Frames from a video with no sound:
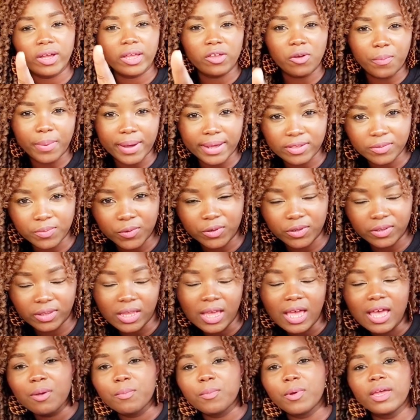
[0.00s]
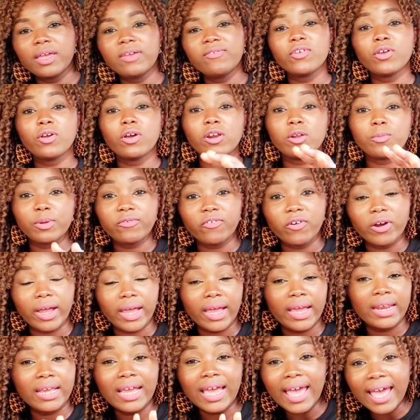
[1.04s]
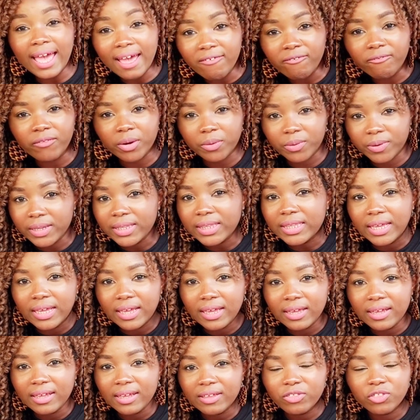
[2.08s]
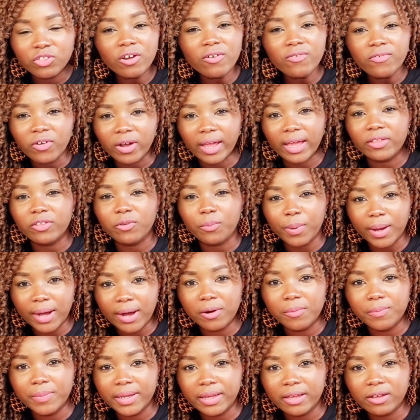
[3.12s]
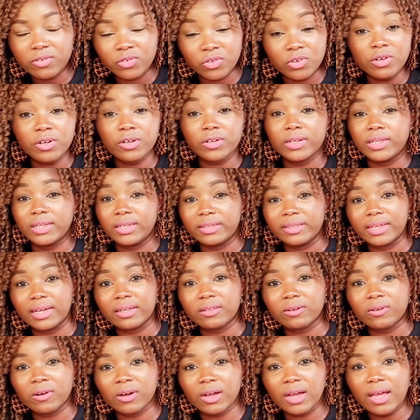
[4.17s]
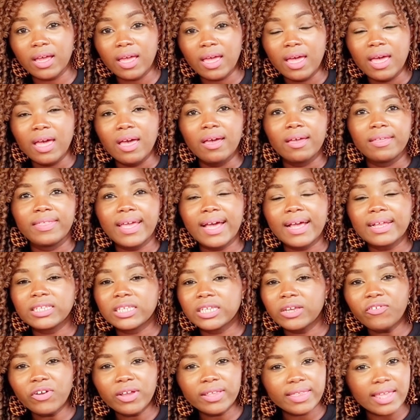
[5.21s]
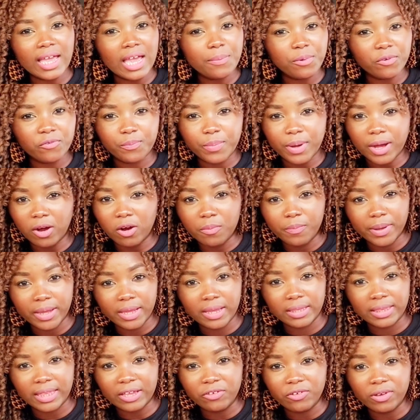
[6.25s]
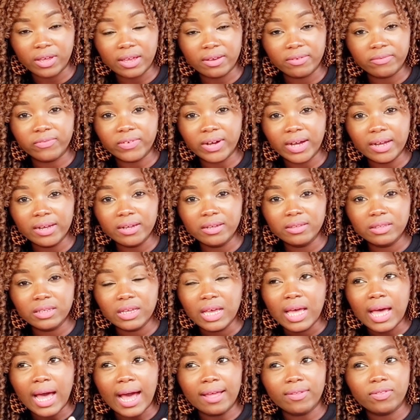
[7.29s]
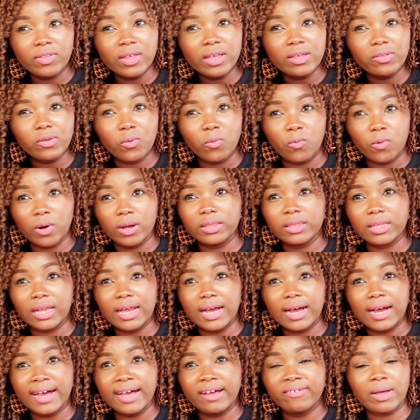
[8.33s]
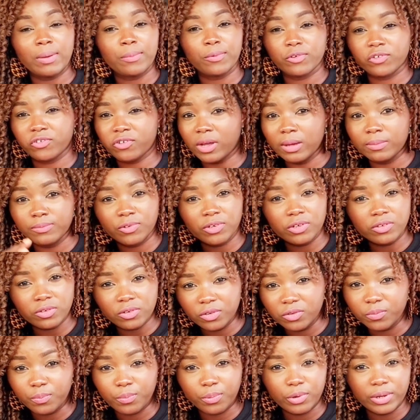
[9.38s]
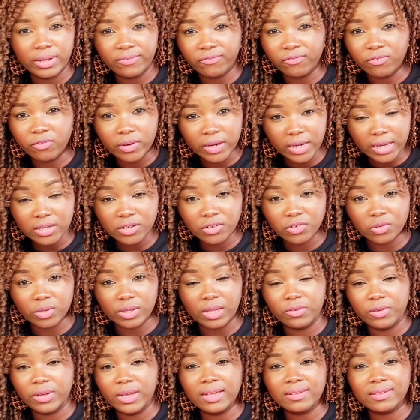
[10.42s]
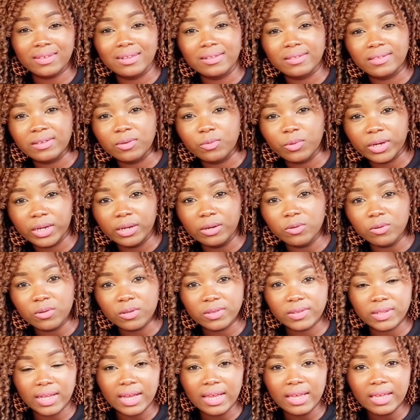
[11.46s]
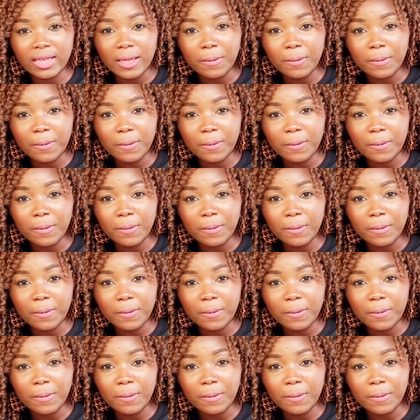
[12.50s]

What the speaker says: your passport. But if you're going to be forgetting everything, don't forget the power bank, because you're going to need that. Okay, there are different type of power bank that you can find. I think the one that I have, I'm just going to put a footage so that you guys can see what it looks like.